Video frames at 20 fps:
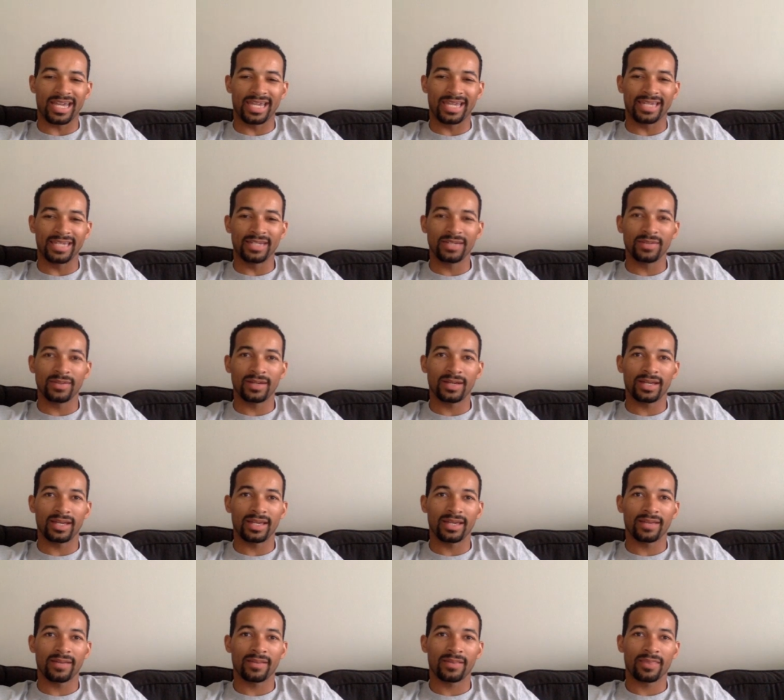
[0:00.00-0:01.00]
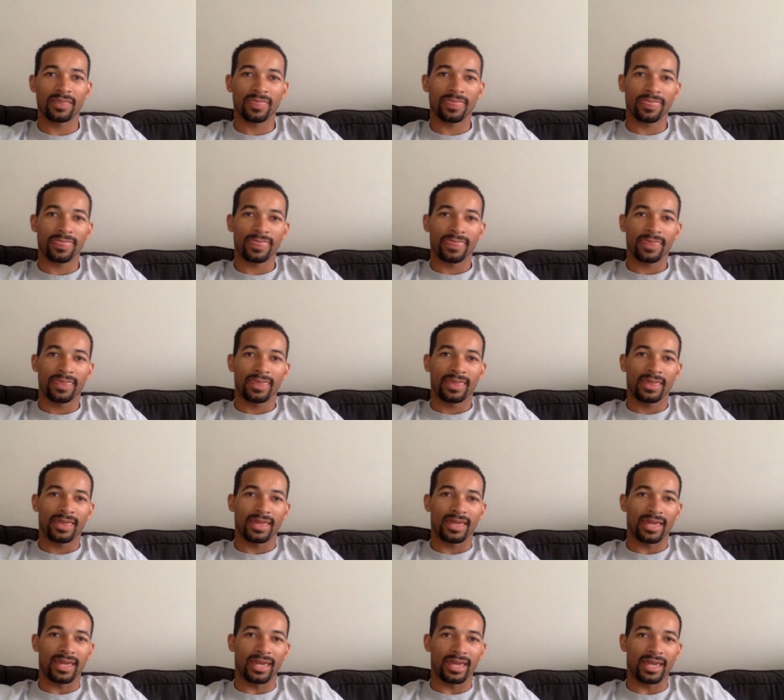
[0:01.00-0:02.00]
anyway.
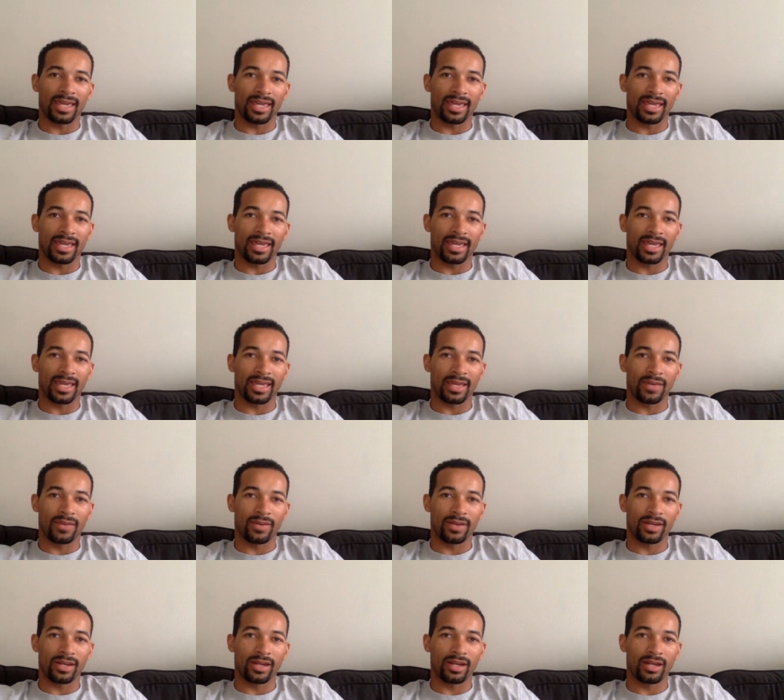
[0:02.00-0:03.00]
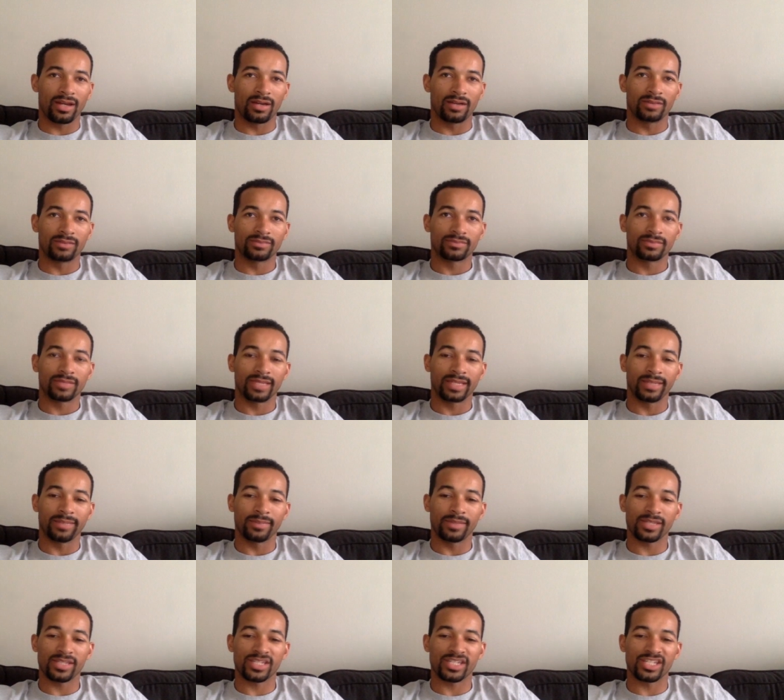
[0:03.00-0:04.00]
And what do you know? He
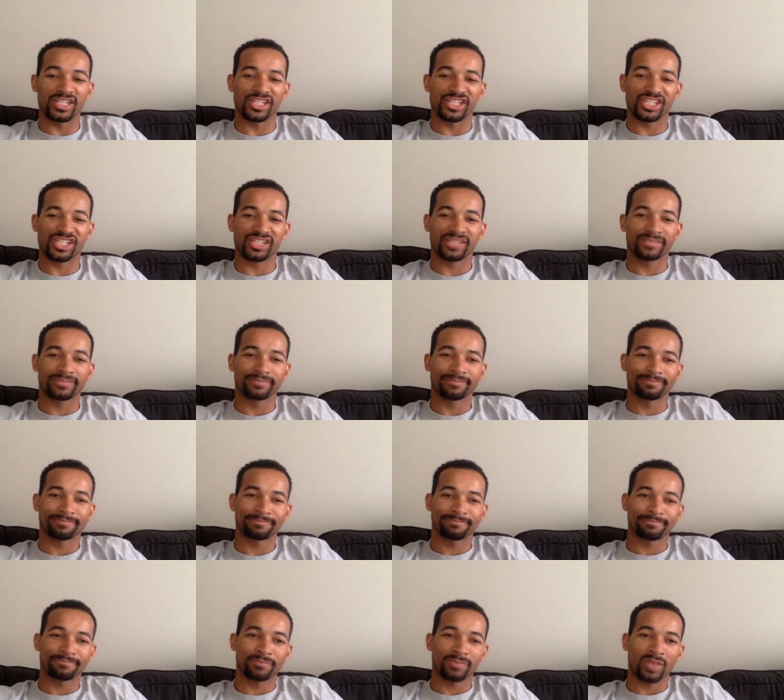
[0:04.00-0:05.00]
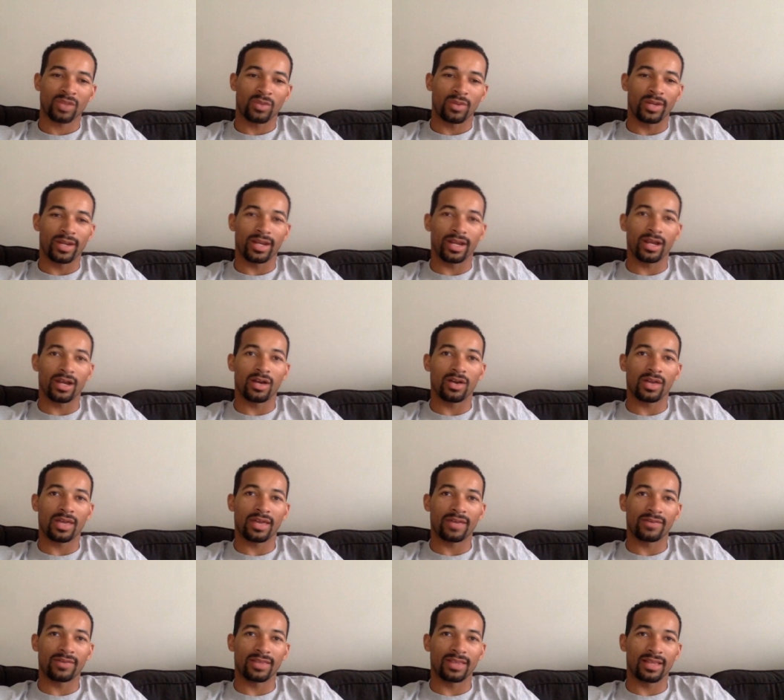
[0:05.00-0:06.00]
misses. Way to go,
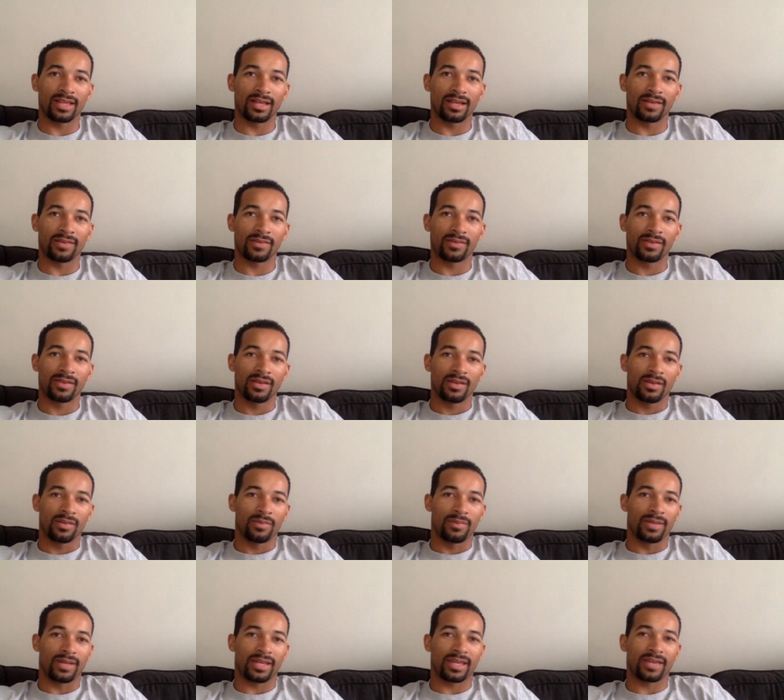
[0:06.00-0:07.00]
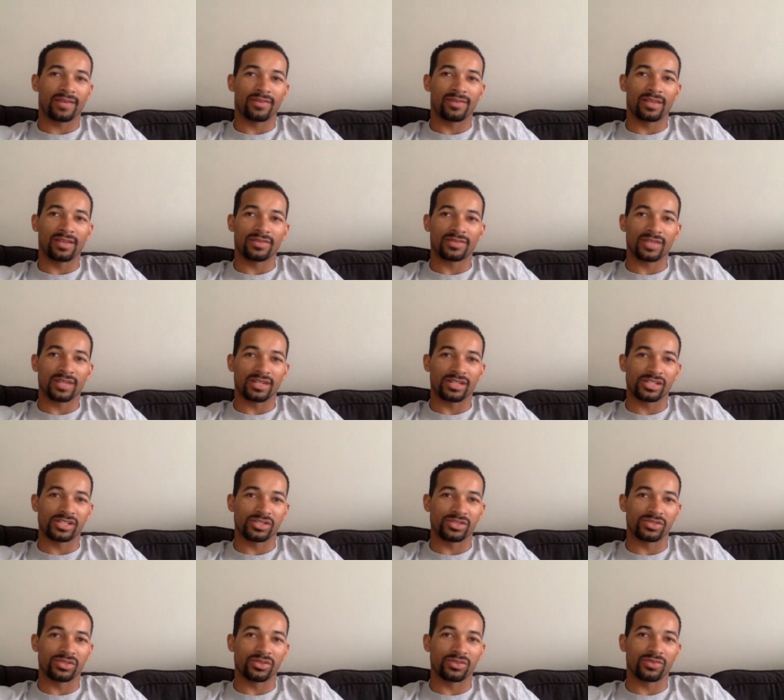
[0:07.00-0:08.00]
Kevin Love but Kevin Love's going to
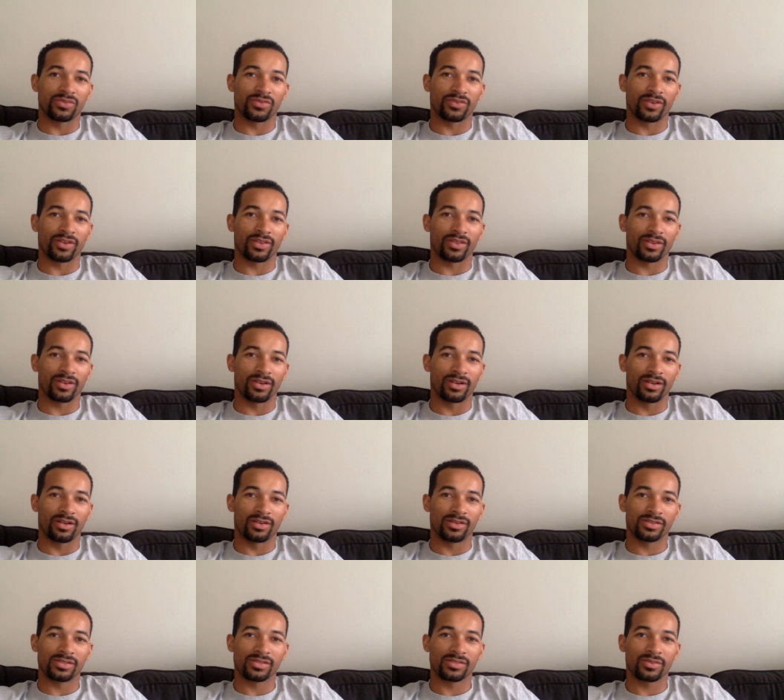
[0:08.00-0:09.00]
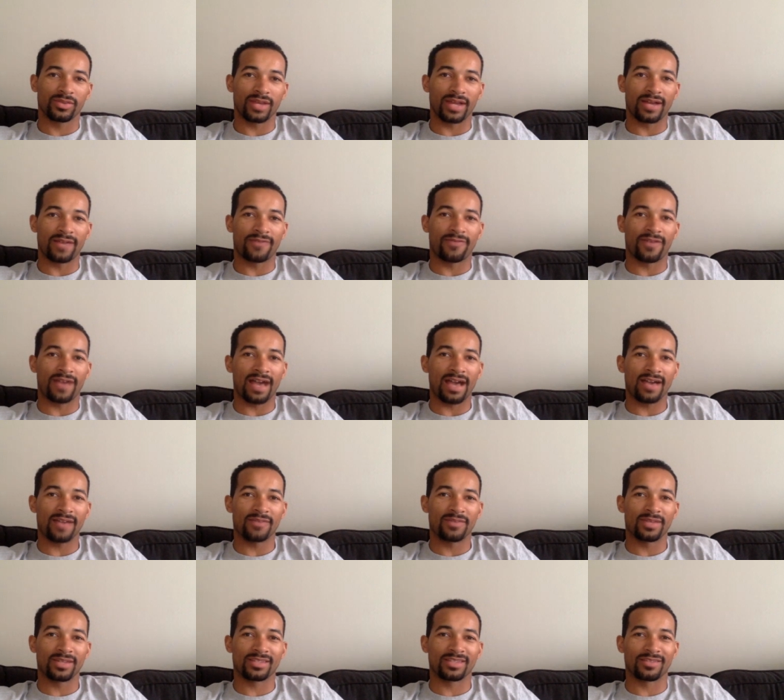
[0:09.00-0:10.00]
shoot two free throws. We got five
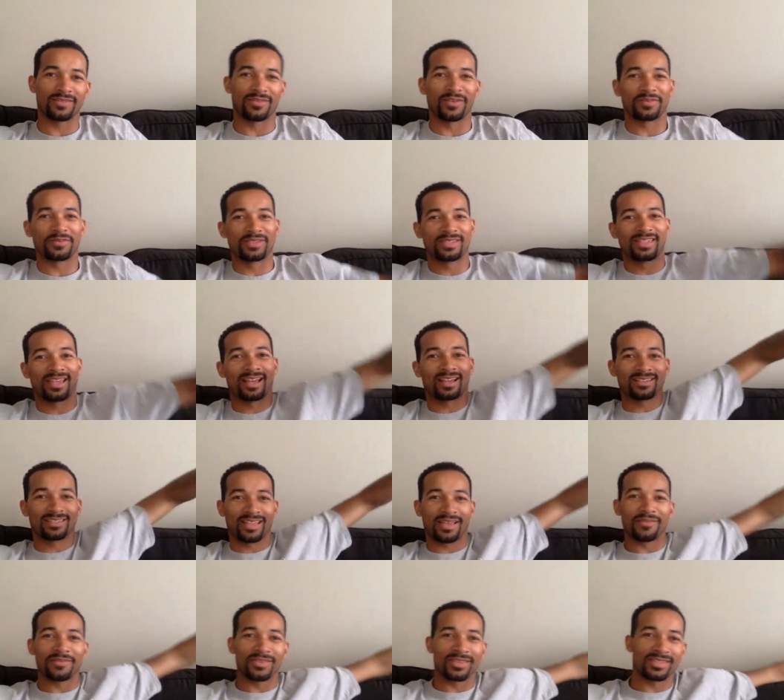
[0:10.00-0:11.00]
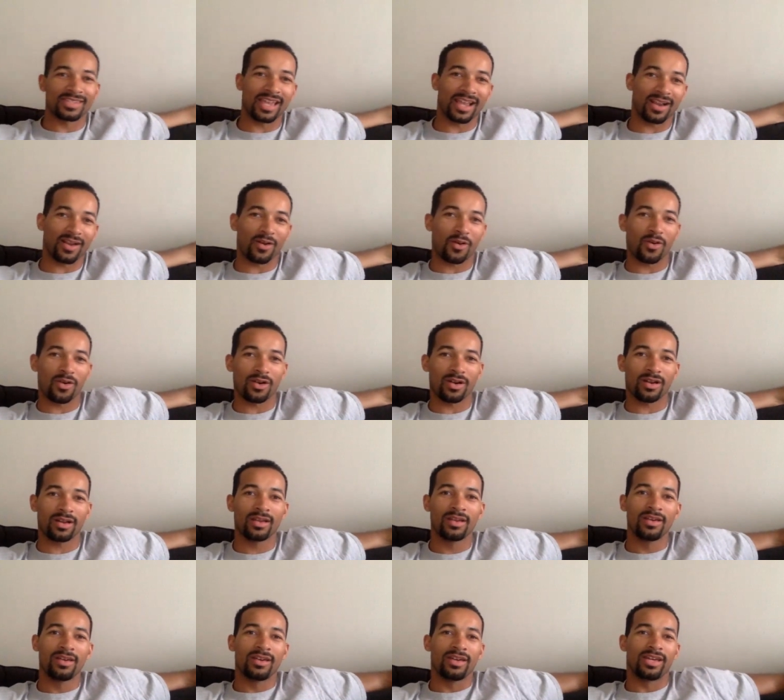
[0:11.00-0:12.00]
minutes and 50 seconds left in the second quarter.
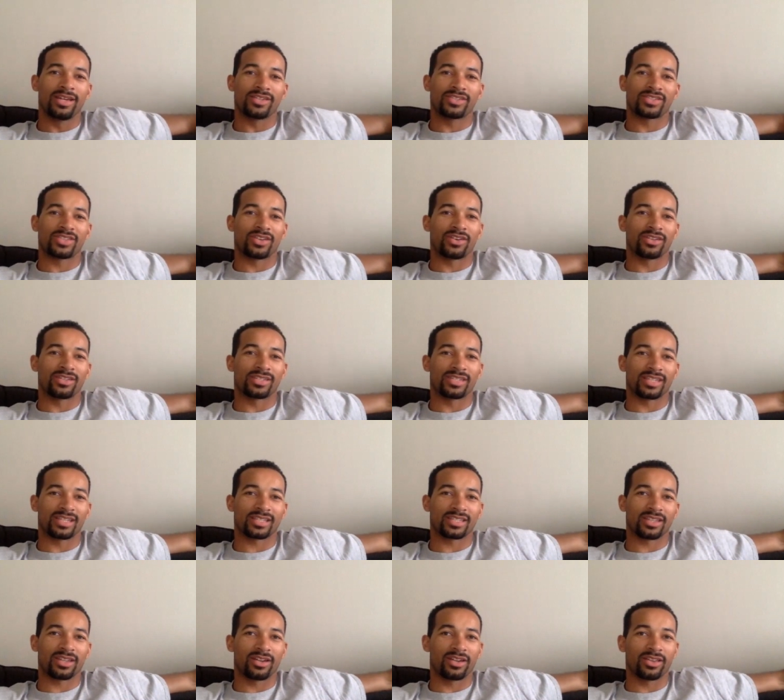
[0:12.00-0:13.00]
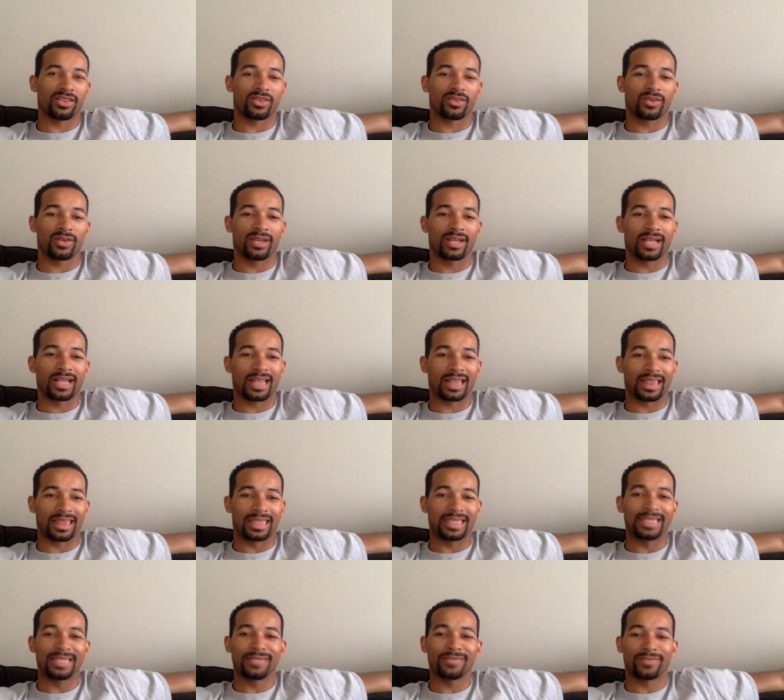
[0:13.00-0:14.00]
It's 36 33
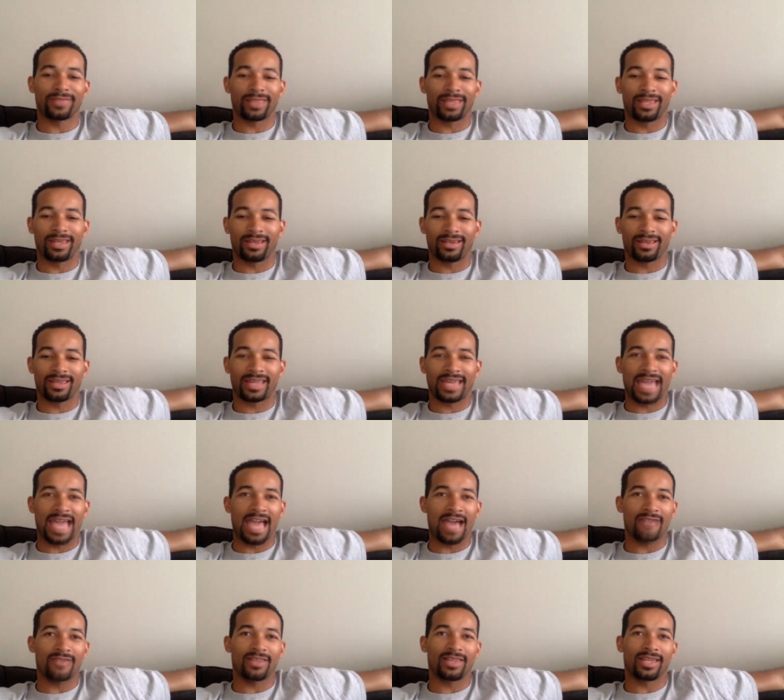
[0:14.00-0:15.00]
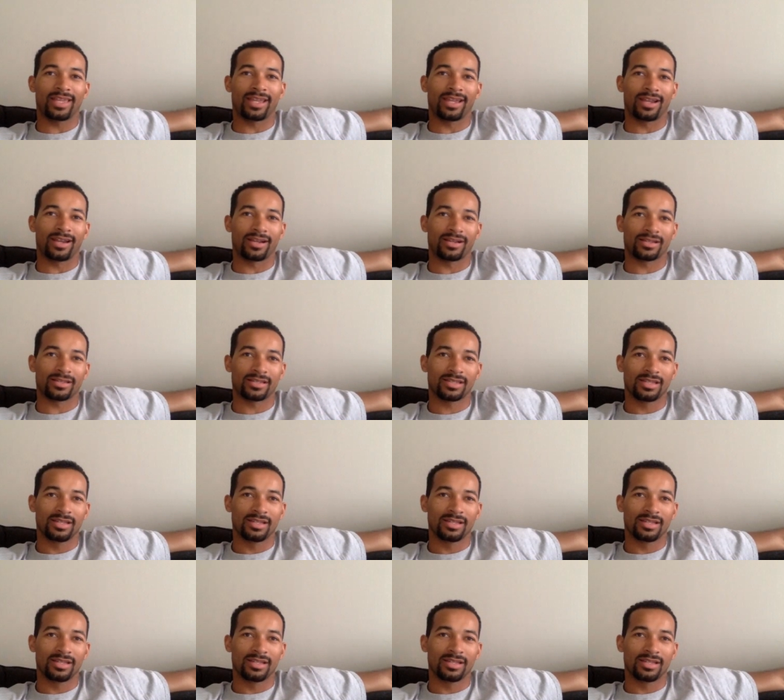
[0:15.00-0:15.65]
Cleveland Cavaliers.